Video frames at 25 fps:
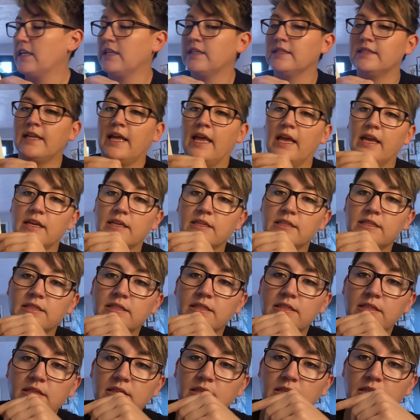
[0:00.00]

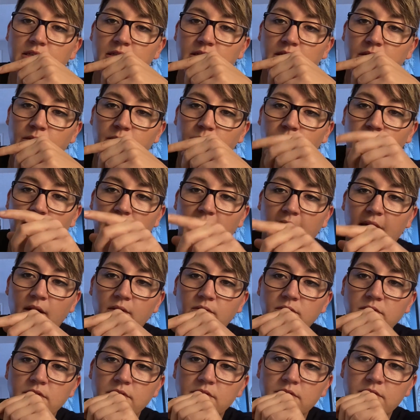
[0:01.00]
necks.
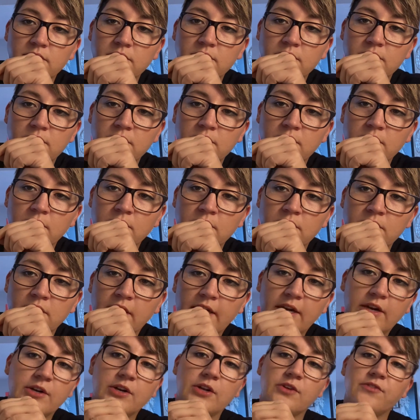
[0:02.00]
Wow.
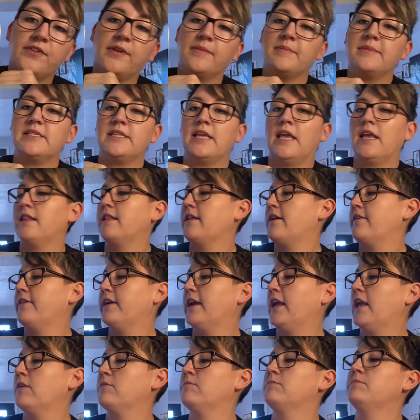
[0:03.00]
I don't know if I'm saying that right.